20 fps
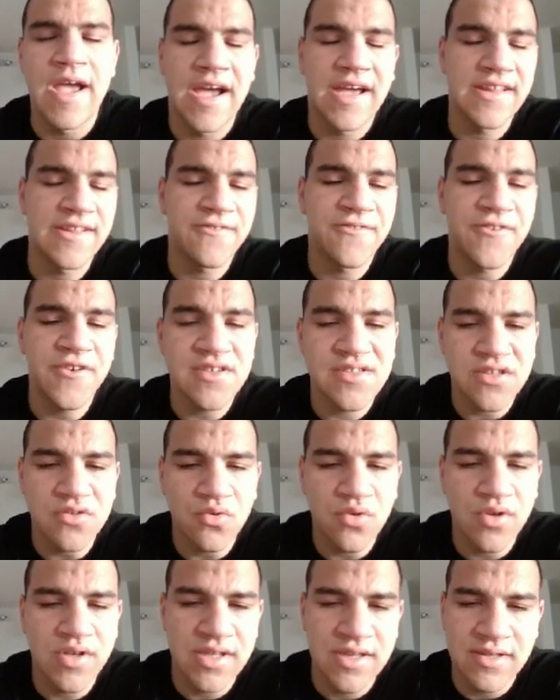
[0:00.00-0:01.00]
At the first
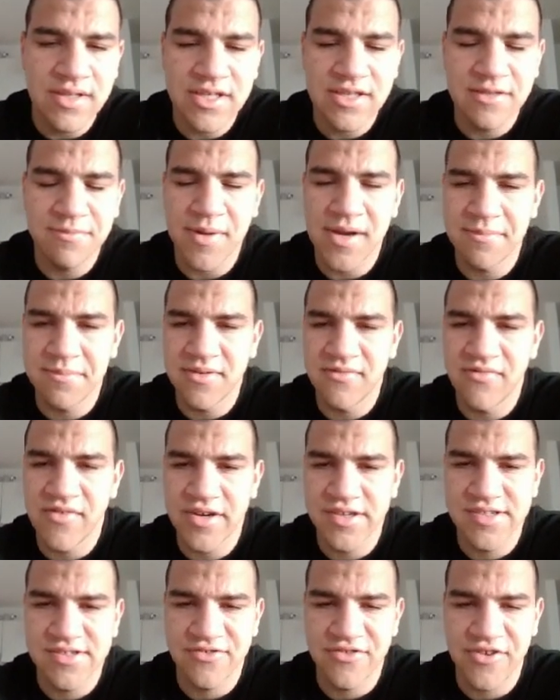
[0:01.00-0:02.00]
look, it might be
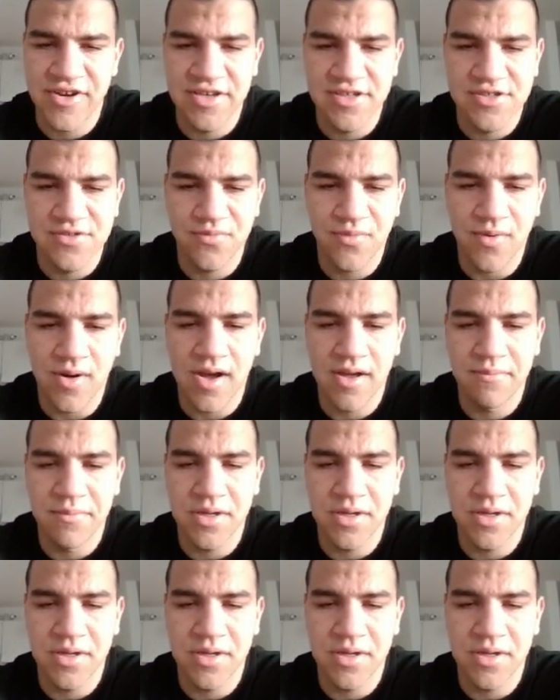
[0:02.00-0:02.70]
very strange. Why?